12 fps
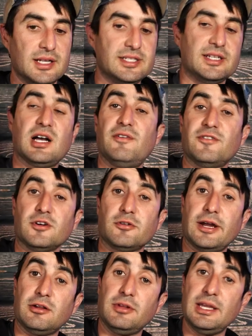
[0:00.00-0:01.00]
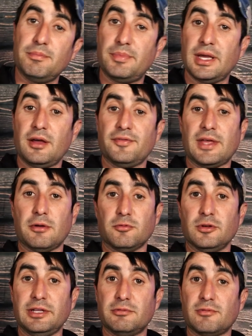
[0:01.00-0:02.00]
It's a comfort cradle hip belt that
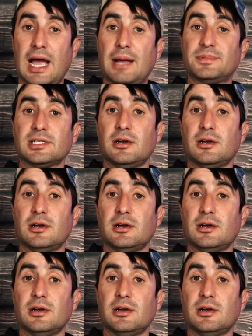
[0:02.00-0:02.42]
really wraps